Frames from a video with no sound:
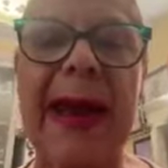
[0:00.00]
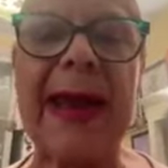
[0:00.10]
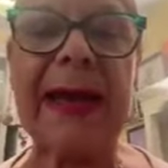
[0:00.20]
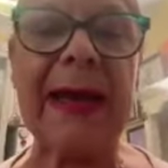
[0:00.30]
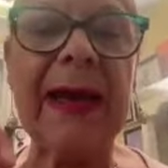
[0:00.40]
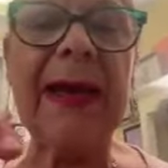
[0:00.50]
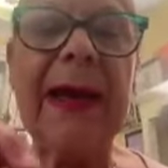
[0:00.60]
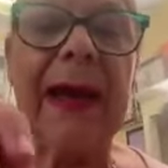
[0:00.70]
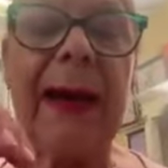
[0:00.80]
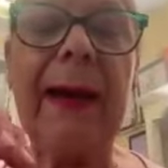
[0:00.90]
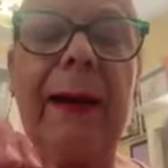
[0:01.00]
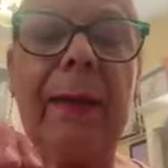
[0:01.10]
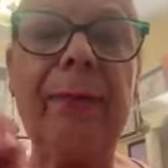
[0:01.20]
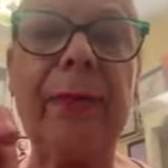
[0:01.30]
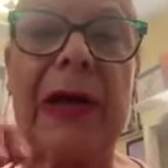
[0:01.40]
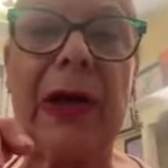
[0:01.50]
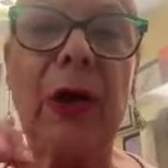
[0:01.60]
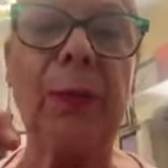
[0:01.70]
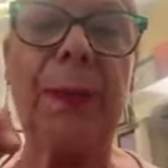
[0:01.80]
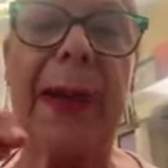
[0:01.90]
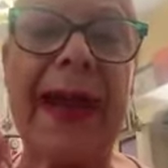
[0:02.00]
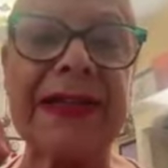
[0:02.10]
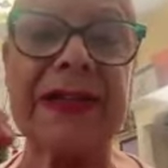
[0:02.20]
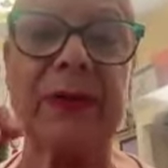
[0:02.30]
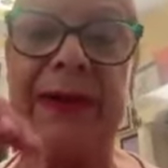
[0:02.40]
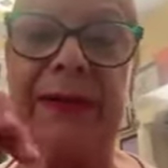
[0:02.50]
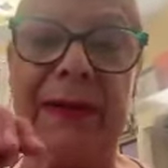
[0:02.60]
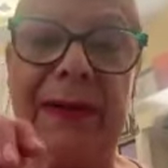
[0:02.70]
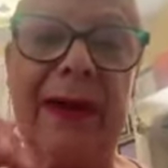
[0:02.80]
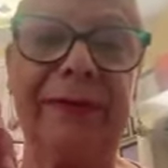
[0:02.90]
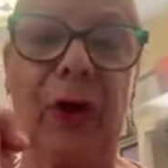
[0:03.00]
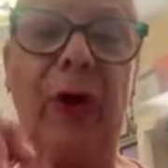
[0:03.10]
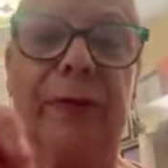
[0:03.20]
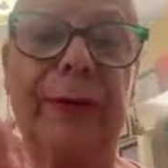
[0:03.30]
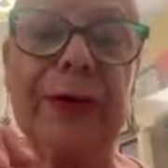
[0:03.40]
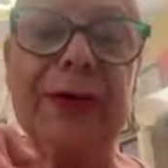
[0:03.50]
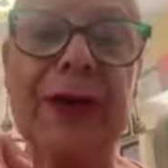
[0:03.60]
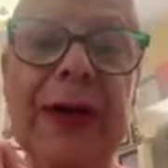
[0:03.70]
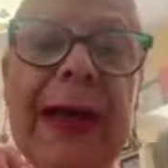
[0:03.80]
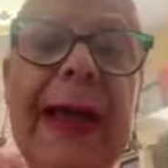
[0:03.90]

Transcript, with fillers: make um, a little paste with leftovers,